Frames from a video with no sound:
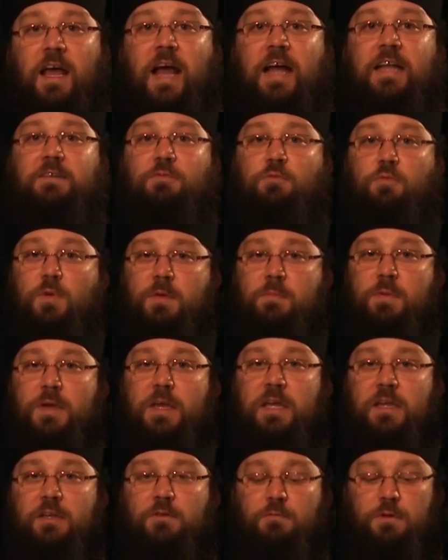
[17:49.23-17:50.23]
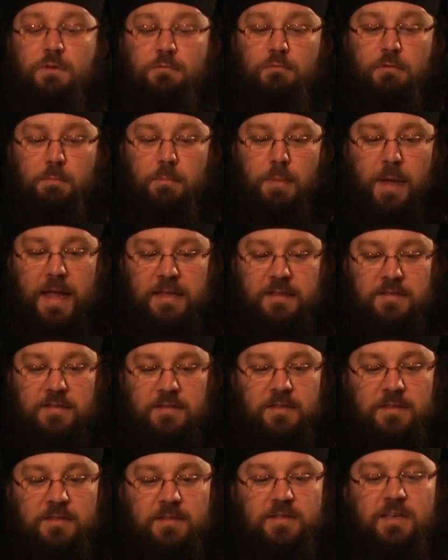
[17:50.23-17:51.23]
And if we begin with
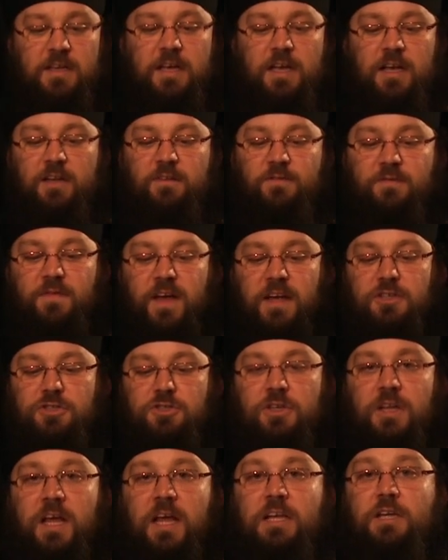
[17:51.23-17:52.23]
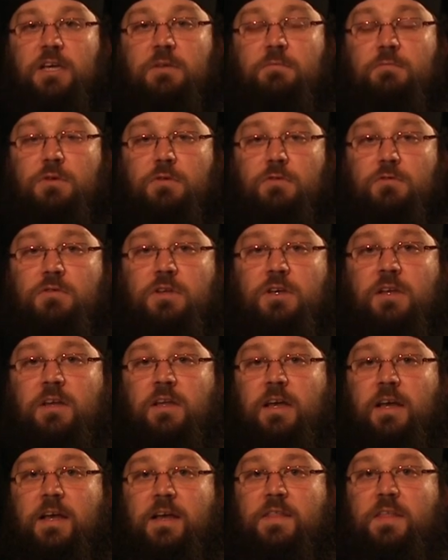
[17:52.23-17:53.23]
repentance, confession, and communion,